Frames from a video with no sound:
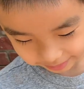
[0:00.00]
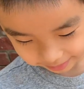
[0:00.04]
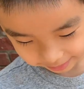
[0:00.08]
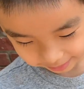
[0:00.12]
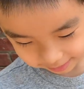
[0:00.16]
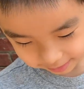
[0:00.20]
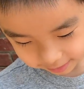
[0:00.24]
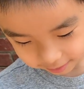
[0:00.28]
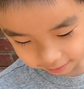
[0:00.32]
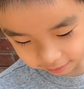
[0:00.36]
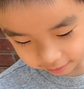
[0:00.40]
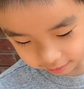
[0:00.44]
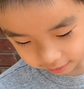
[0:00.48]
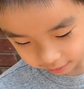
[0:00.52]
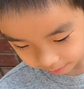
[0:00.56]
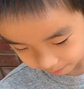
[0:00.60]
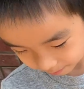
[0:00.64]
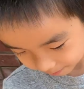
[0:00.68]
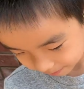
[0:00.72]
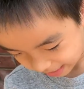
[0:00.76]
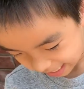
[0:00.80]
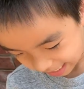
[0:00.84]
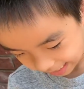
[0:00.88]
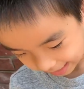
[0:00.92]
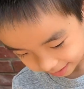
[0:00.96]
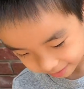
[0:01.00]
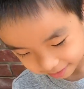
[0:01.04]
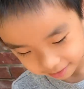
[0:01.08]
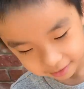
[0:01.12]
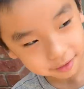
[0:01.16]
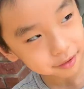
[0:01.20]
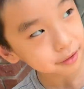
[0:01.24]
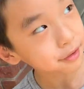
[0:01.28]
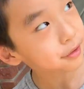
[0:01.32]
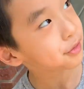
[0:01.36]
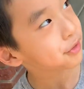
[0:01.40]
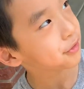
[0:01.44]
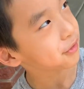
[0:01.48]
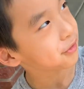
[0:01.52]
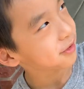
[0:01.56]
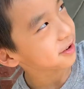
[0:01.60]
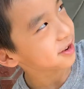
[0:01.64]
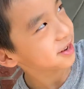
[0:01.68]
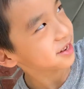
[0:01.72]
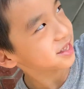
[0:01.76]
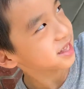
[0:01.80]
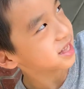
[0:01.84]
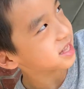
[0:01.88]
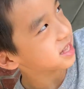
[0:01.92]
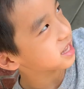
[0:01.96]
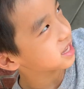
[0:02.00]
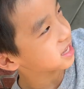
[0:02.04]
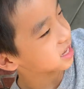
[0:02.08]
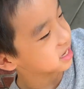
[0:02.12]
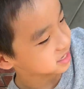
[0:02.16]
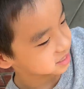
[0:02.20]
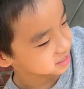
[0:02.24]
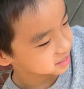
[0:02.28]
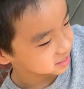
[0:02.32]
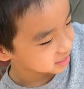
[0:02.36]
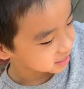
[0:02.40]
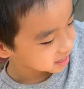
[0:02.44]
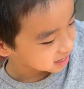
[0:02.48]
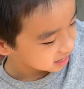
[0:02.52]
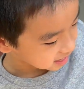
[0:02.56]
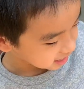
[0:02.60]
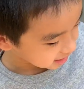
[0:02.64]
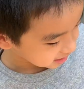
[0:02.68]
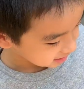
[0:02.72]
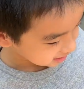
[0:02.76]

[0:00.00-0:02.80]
the solar panel towards the sun.